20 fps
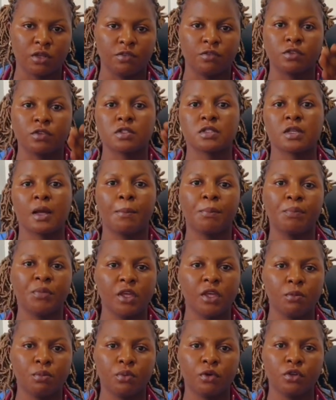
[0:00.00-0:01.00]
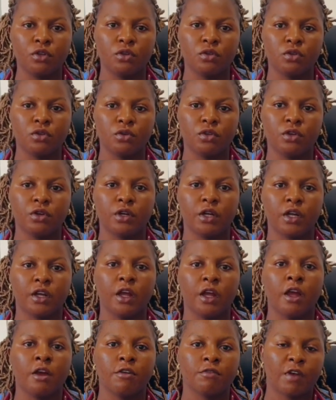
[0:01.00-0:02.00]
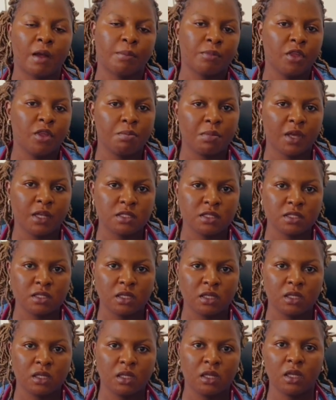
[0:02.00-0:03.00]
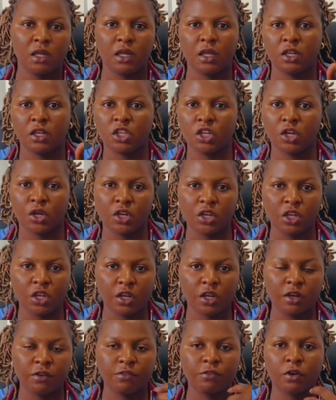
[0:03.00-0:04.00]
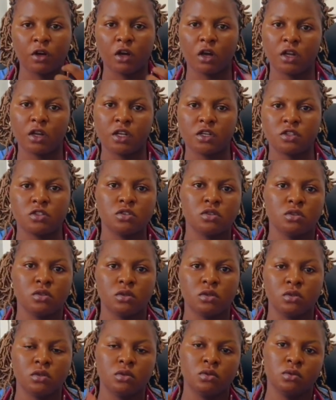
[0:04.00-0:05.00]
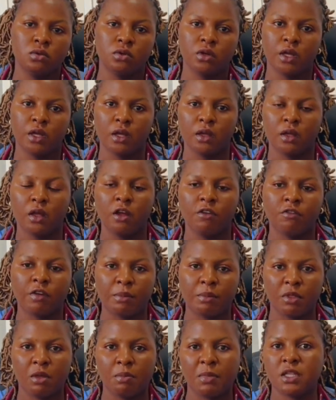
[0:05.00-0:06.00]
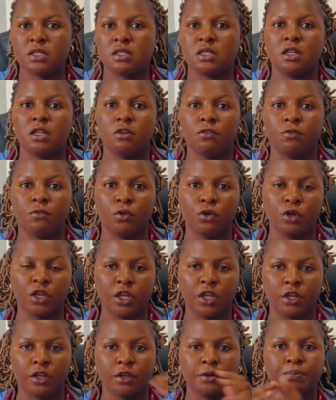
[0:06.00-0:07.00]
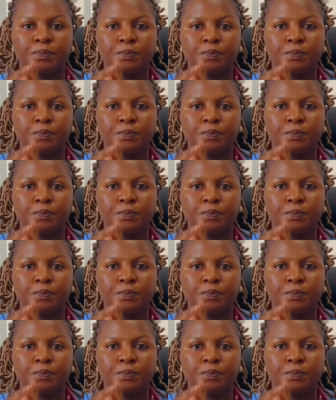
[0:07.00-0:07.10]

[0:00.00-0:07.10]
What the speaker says: For some people, you do your family medicine in 3rd year. For others, you do family medicine in 4th year.